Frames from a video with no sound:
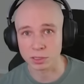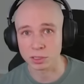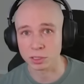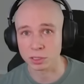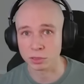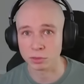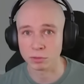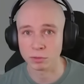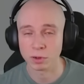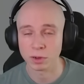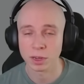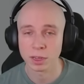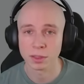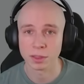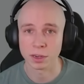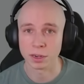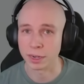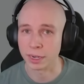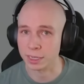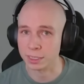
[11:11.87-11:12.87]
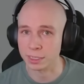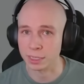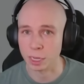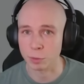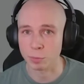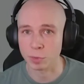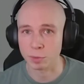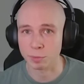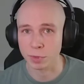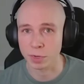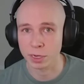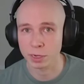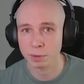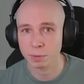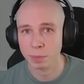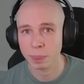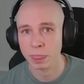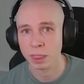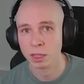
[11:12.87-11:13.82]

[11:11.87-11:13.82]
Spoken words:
to do their next step in mid,